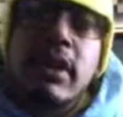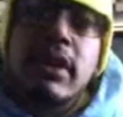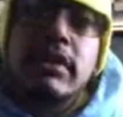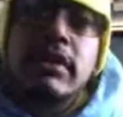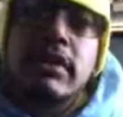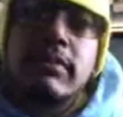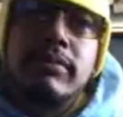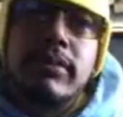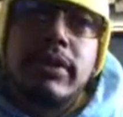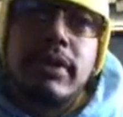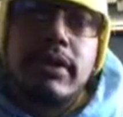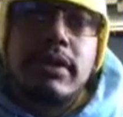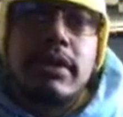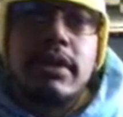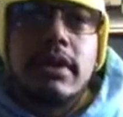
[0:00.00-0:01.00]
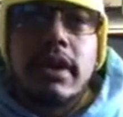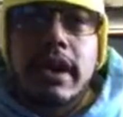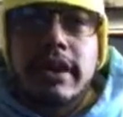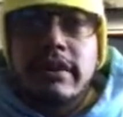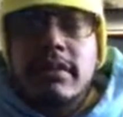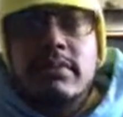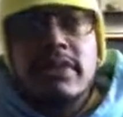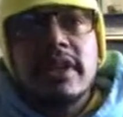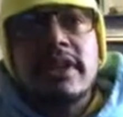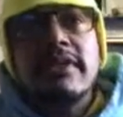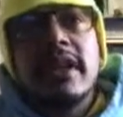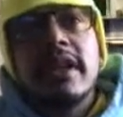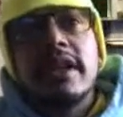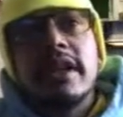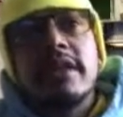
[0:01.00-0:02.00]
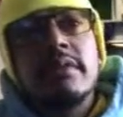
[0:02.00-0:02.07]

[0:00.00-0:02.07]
the long term. I do believe that.